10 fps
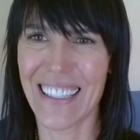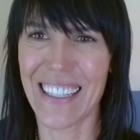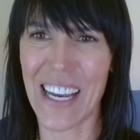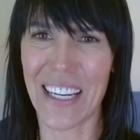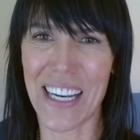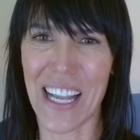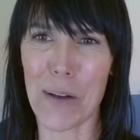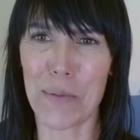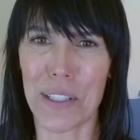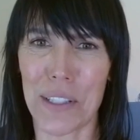Yeah,
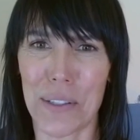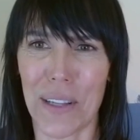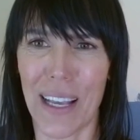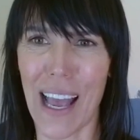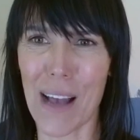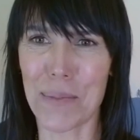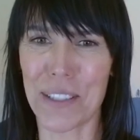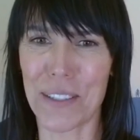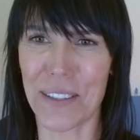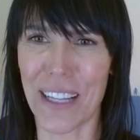absolutely,
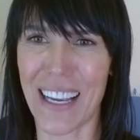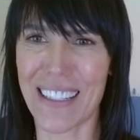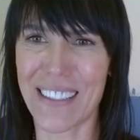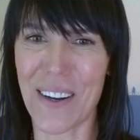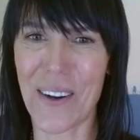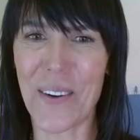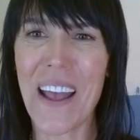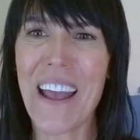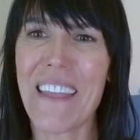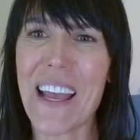absolutely. So
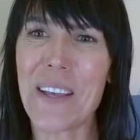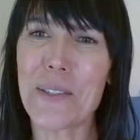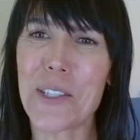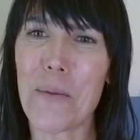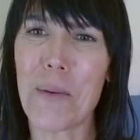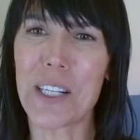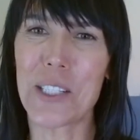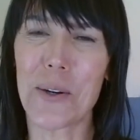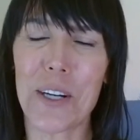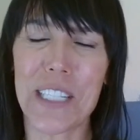thank you so
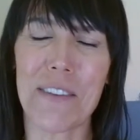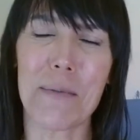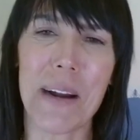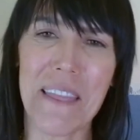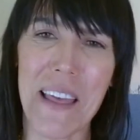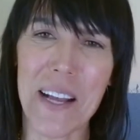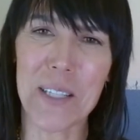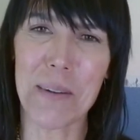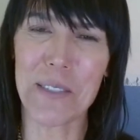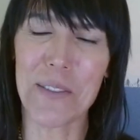much, George. Everybody, thanks
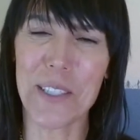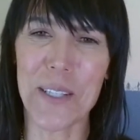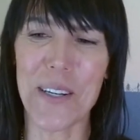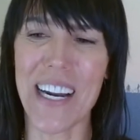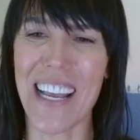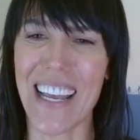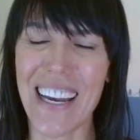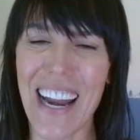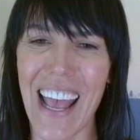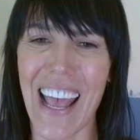so much for tuning
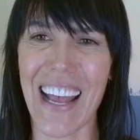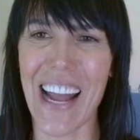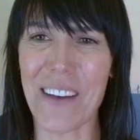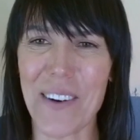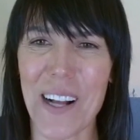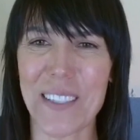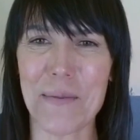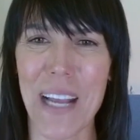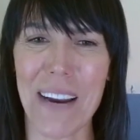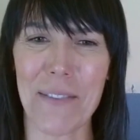in, and have an
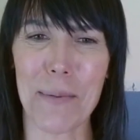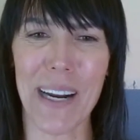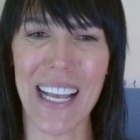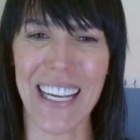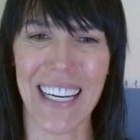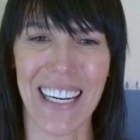awesome day, everybody.